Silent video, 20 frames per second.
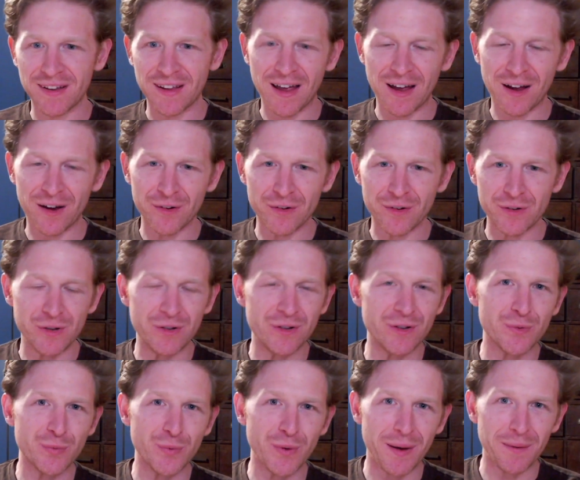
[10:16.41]
how
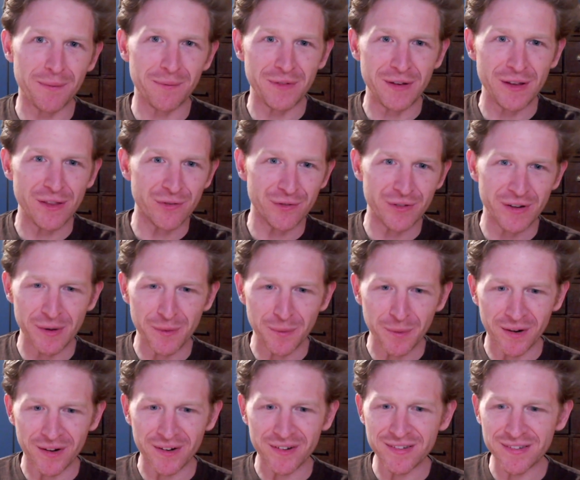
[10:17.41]
Uniswap V3
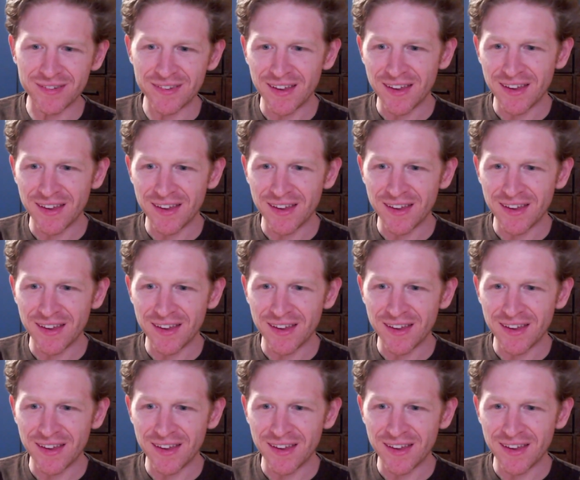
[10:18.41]
works